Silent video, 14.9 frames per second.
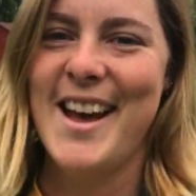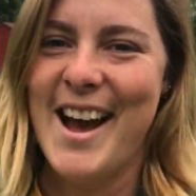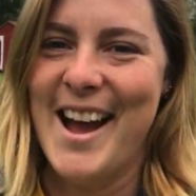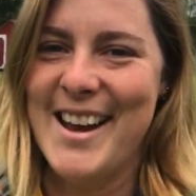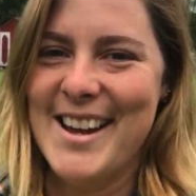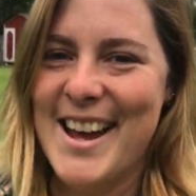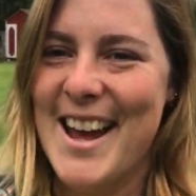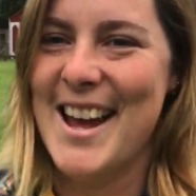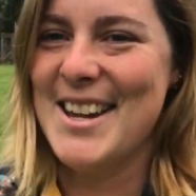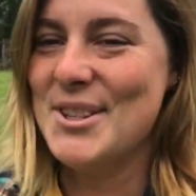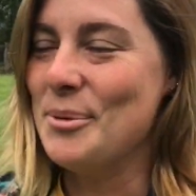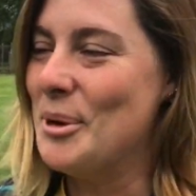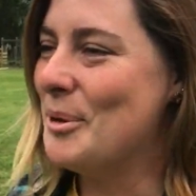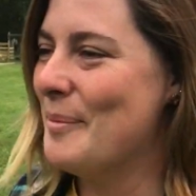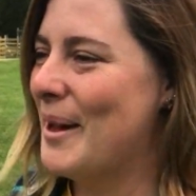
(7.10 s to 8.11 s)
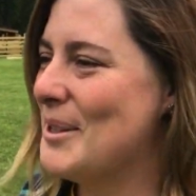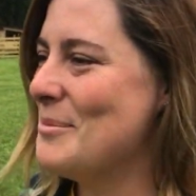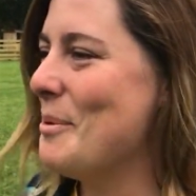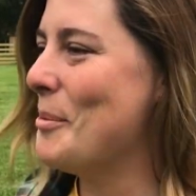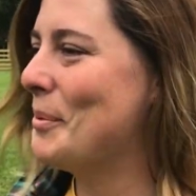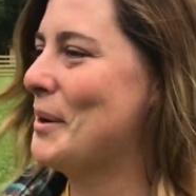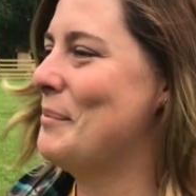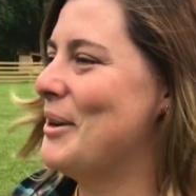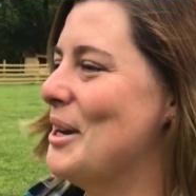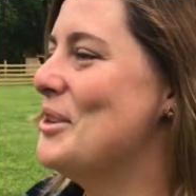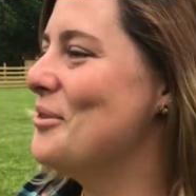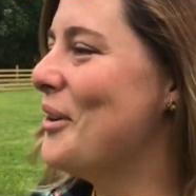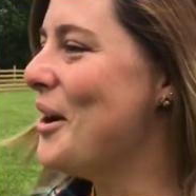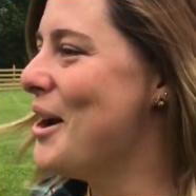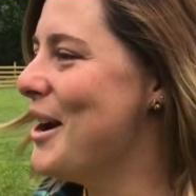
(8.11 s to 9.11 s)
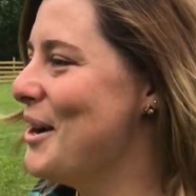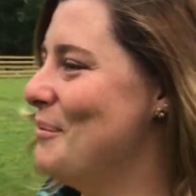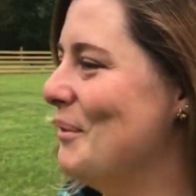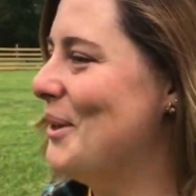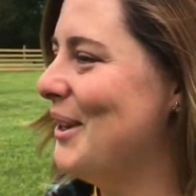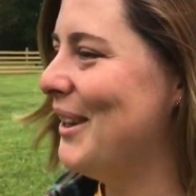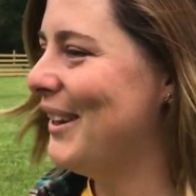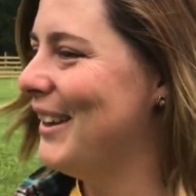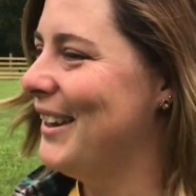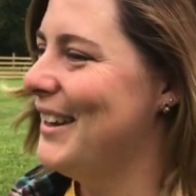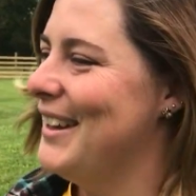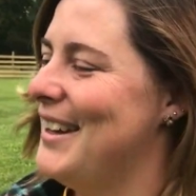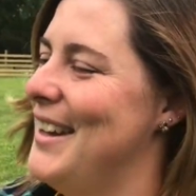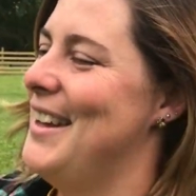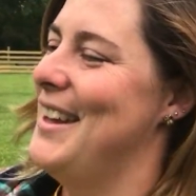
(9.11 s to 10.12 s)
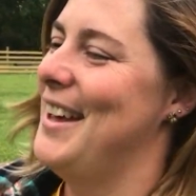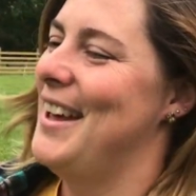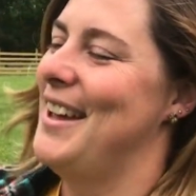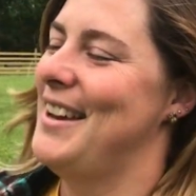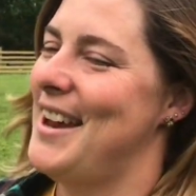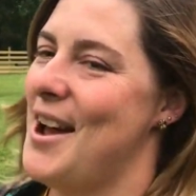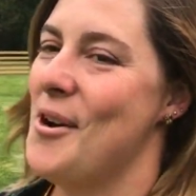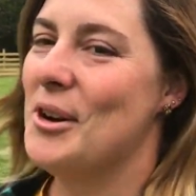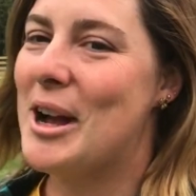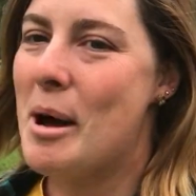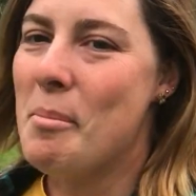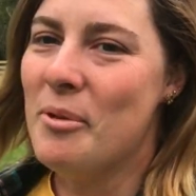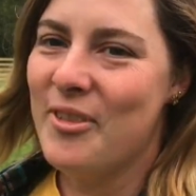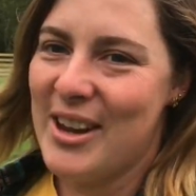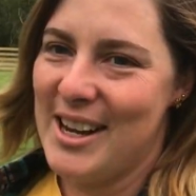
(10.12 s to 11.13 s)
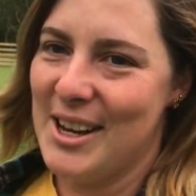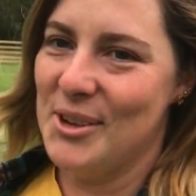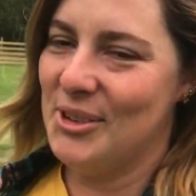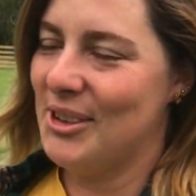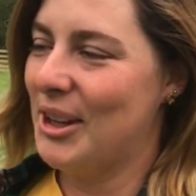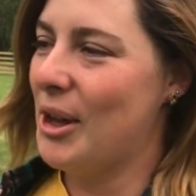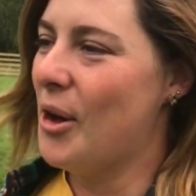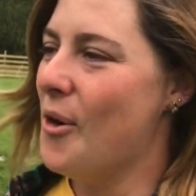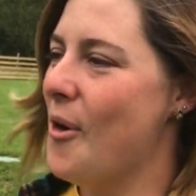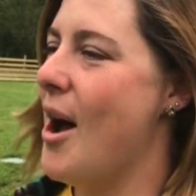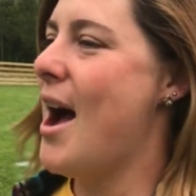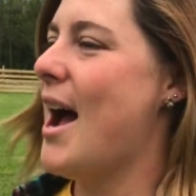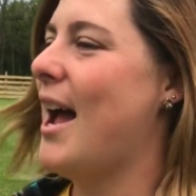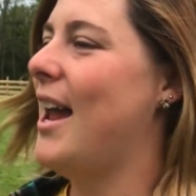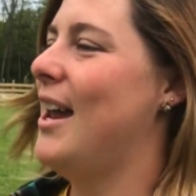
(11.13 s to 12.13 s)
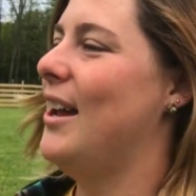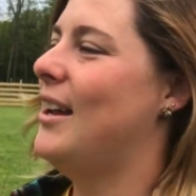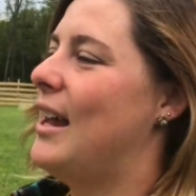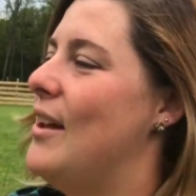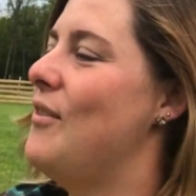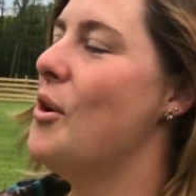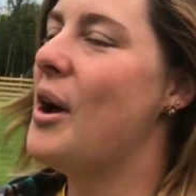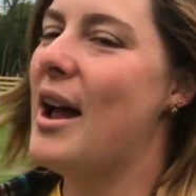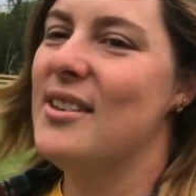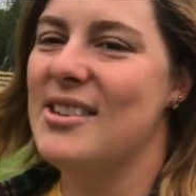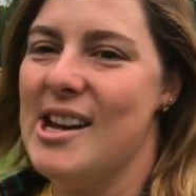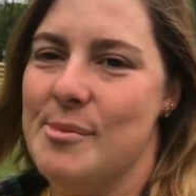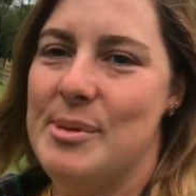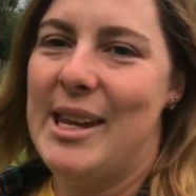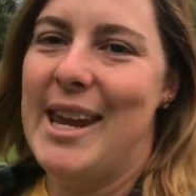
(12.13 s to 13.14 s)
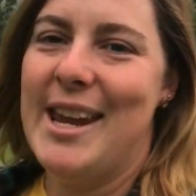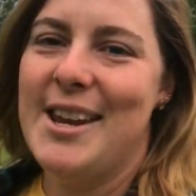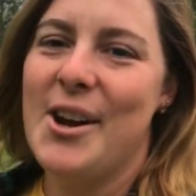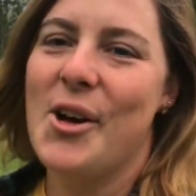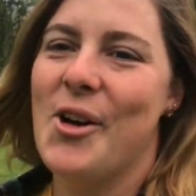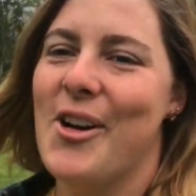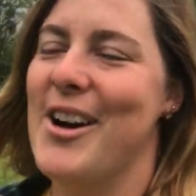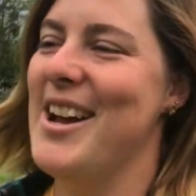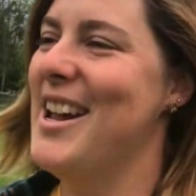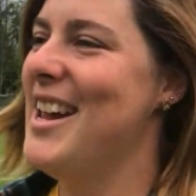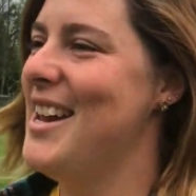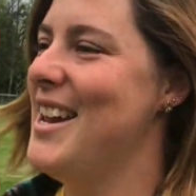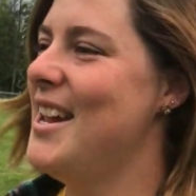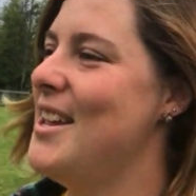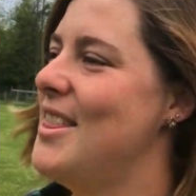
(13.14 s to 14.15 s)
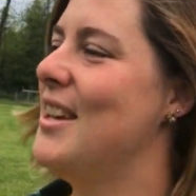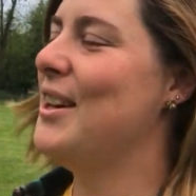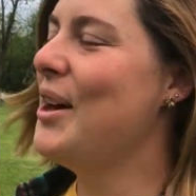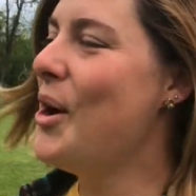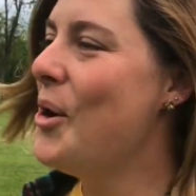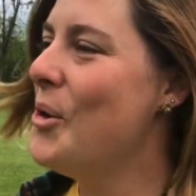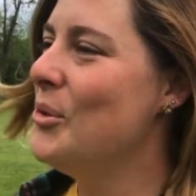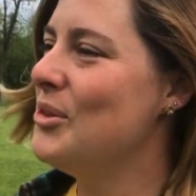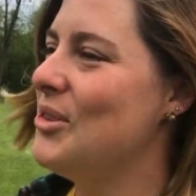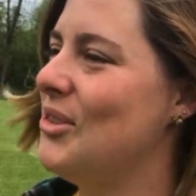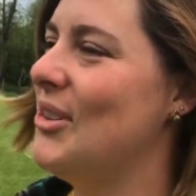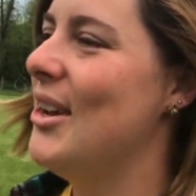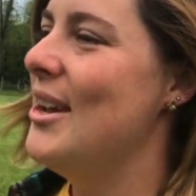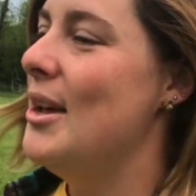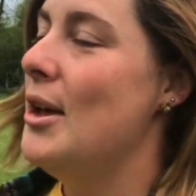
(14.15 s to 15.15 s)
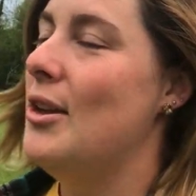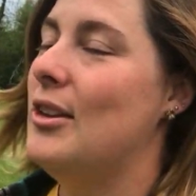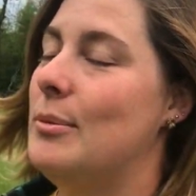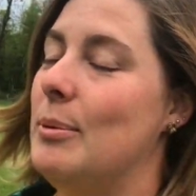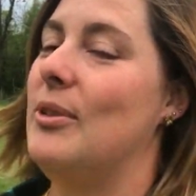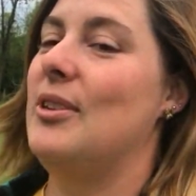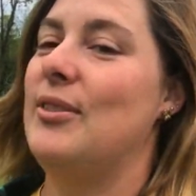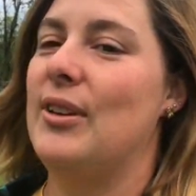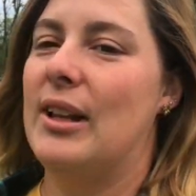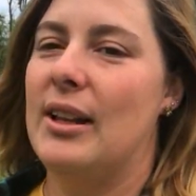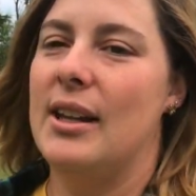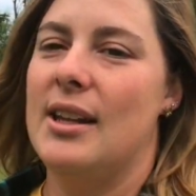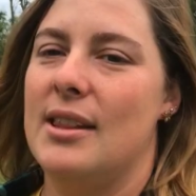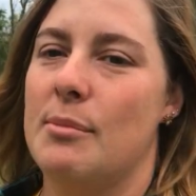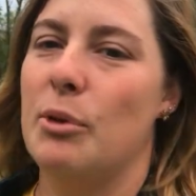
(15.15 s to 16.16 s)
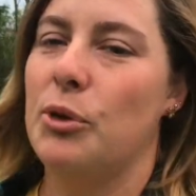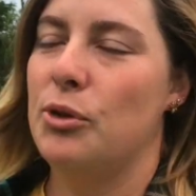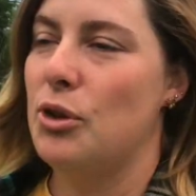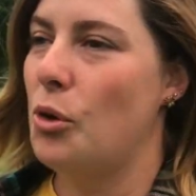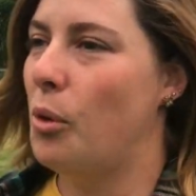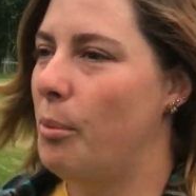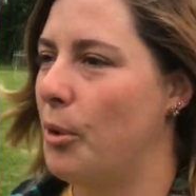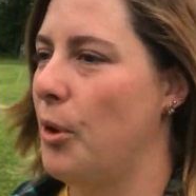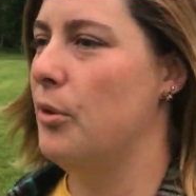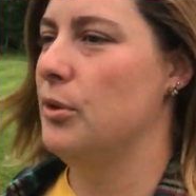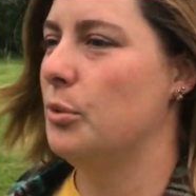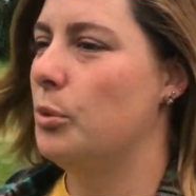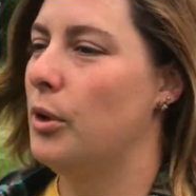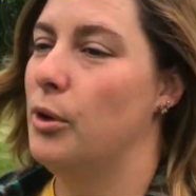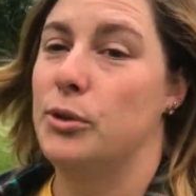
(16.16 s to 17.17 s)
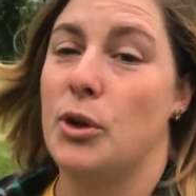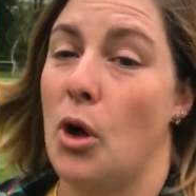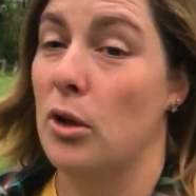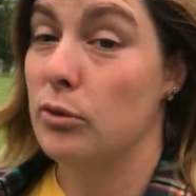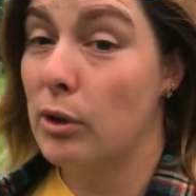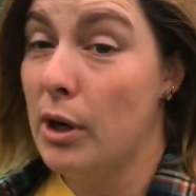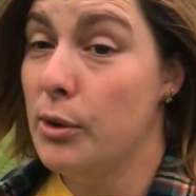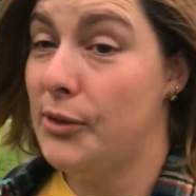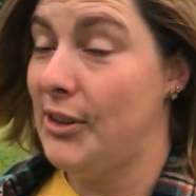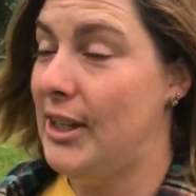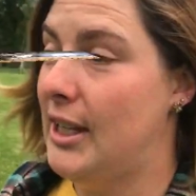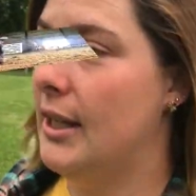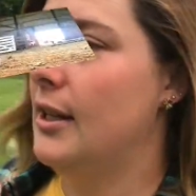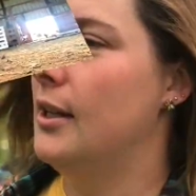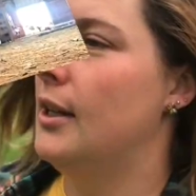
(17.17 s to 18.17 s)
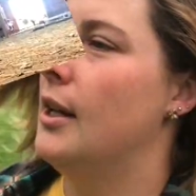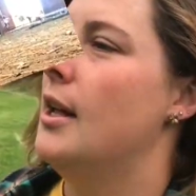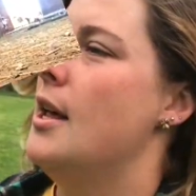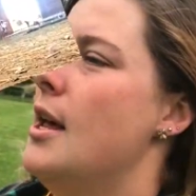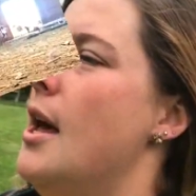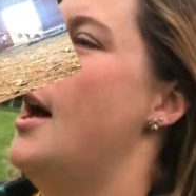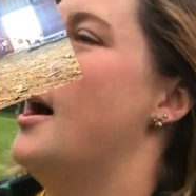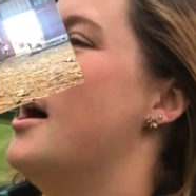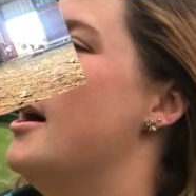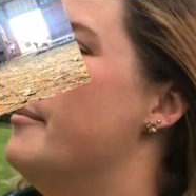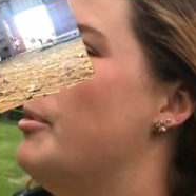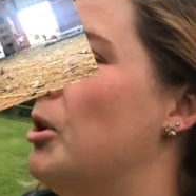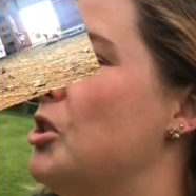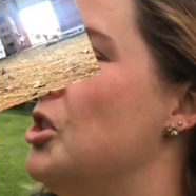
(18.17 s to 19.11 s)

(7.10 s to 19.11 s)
Hi guys, welcome back to Mulberry Branch Farm. Now, a couple videos ago, I gave you guys an update on the goats, specifically the most adorable goat in the world called Rosie, our